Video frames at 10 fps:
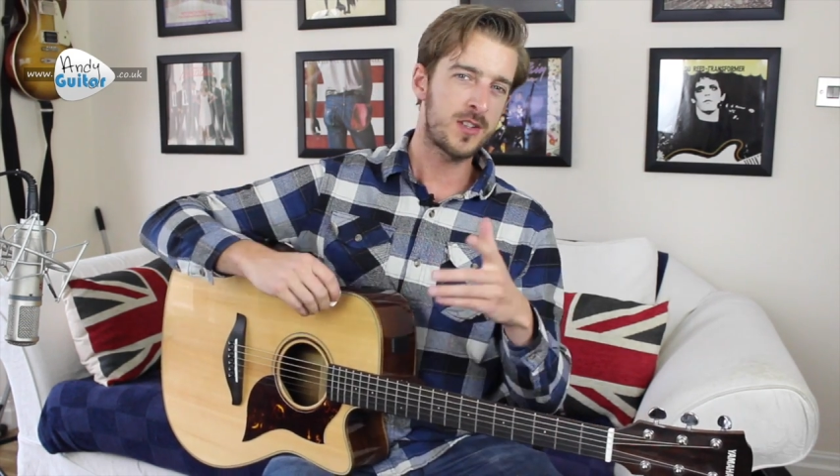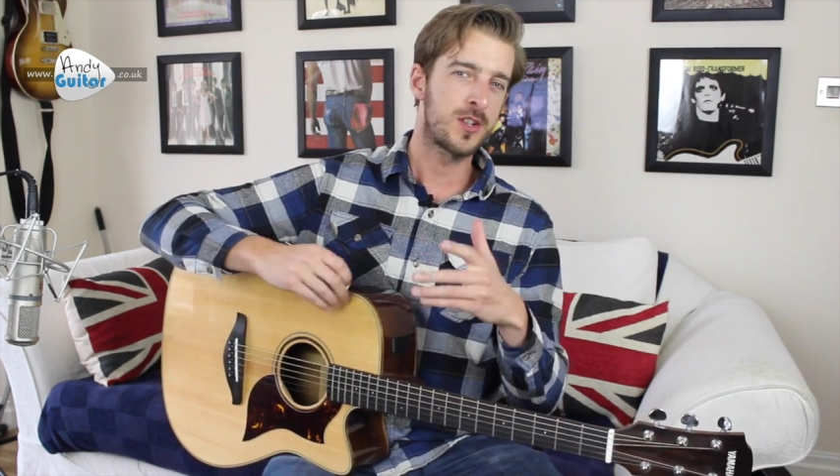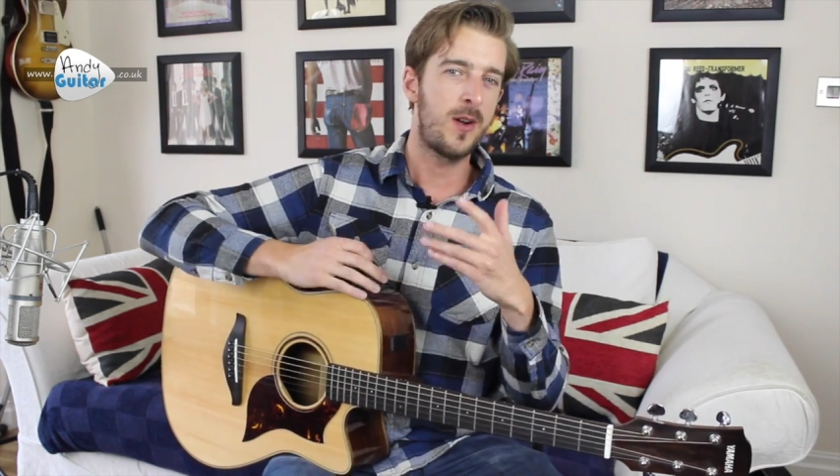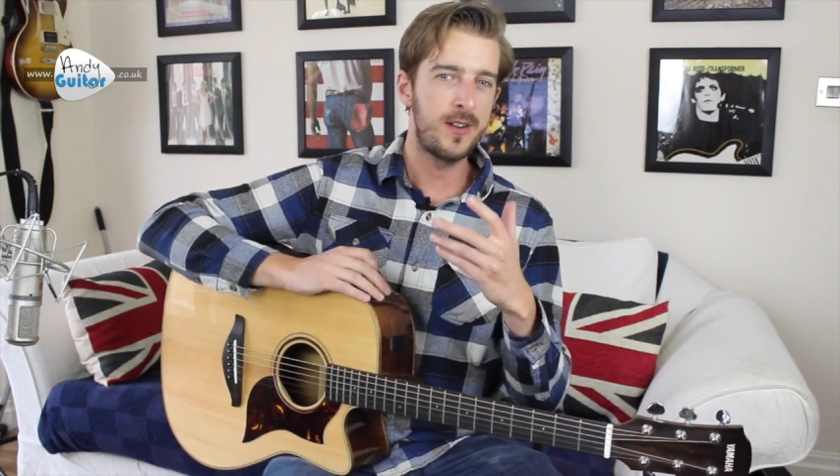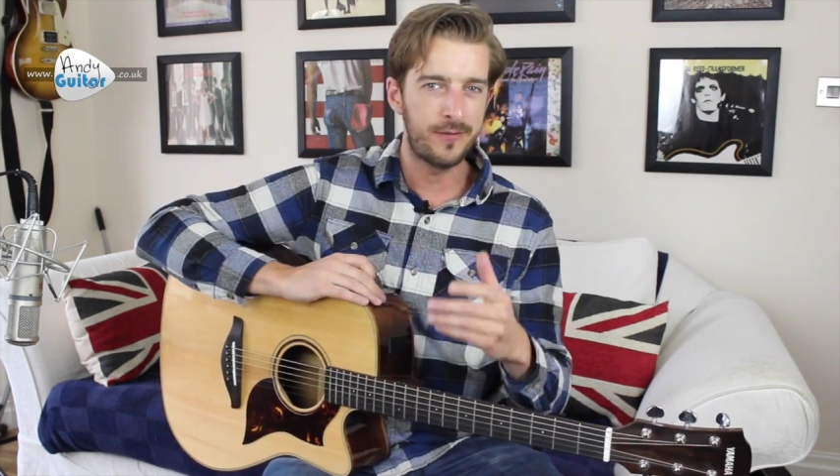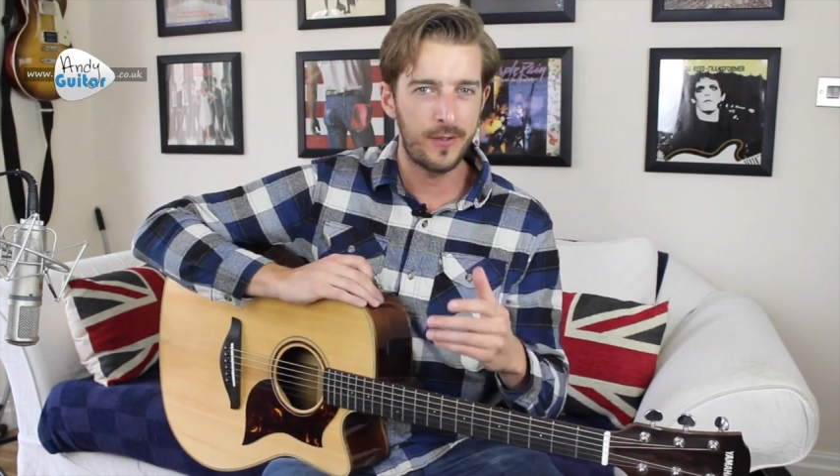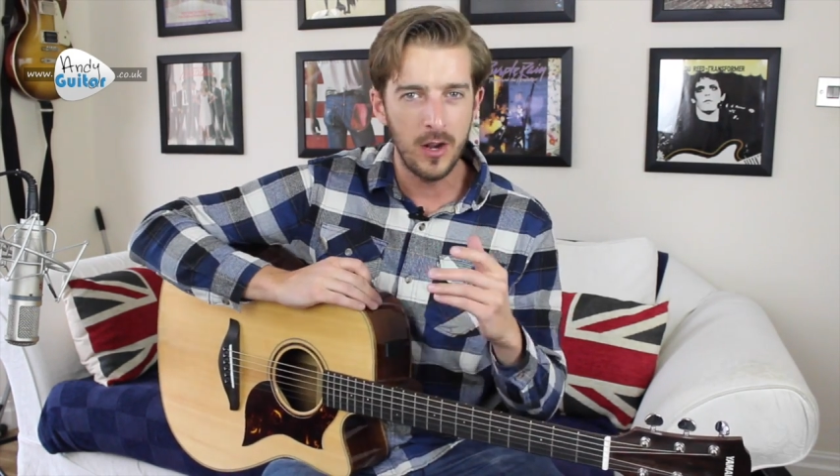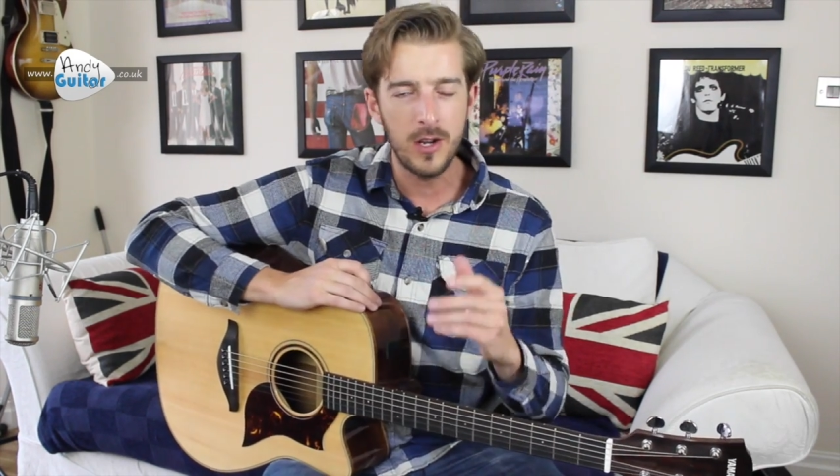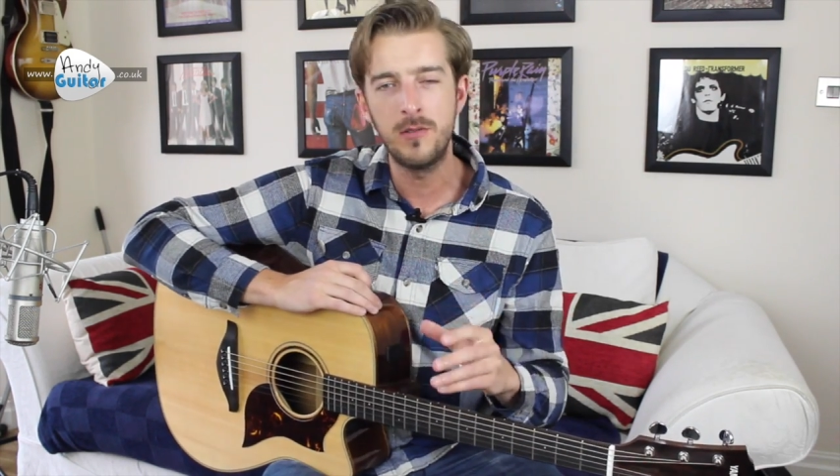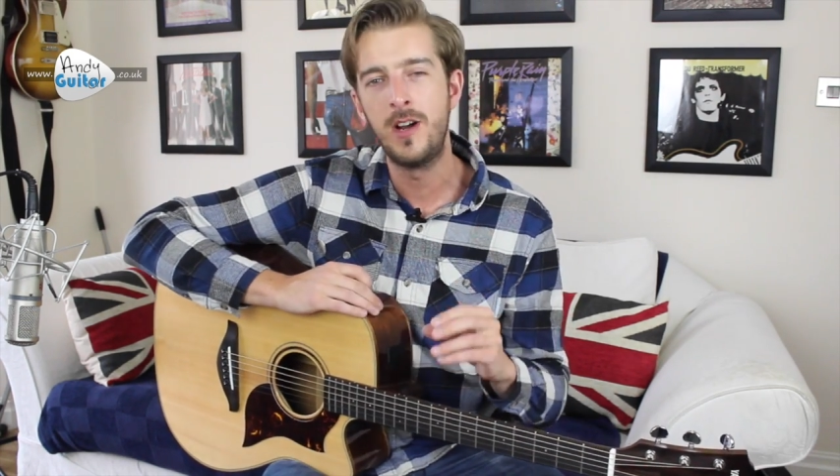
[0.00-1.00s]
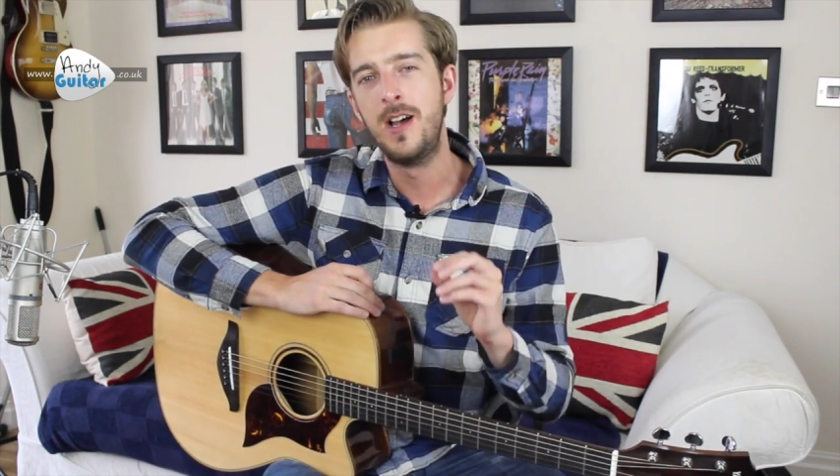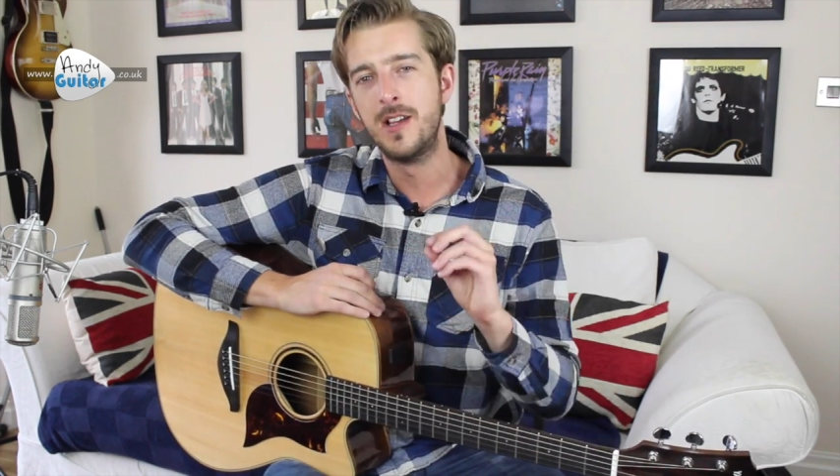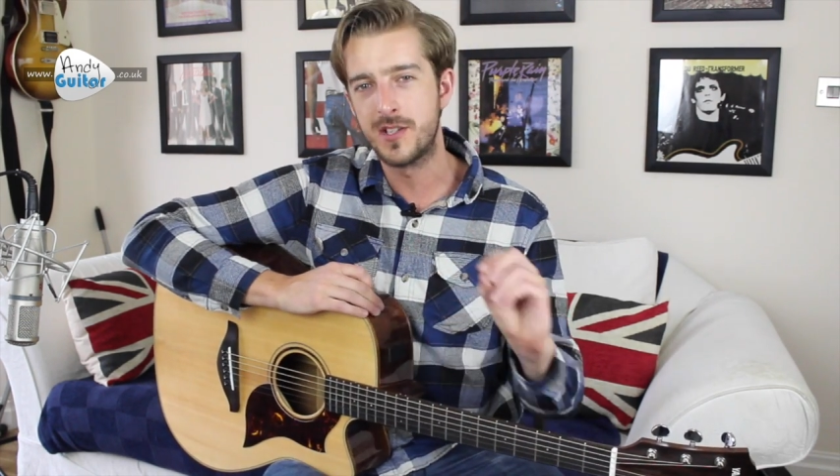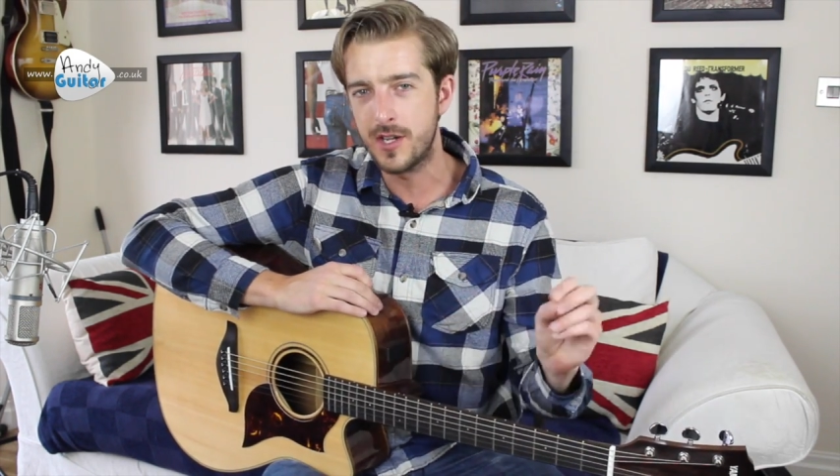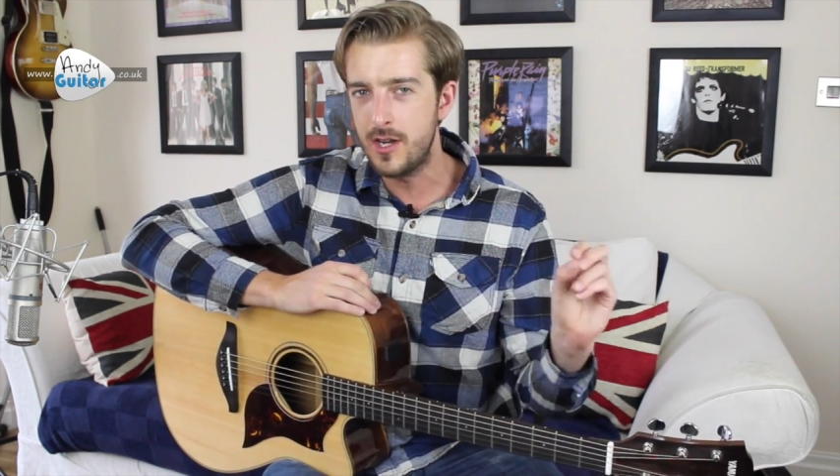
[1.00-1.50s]
So I'd follow
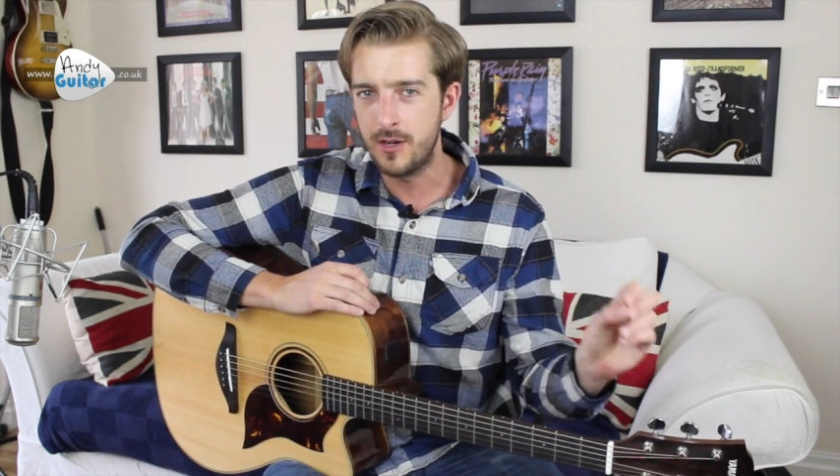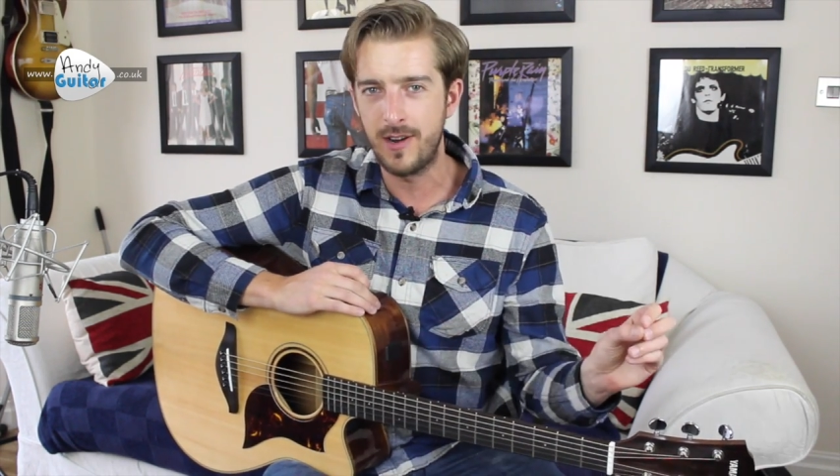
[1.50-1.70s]
certain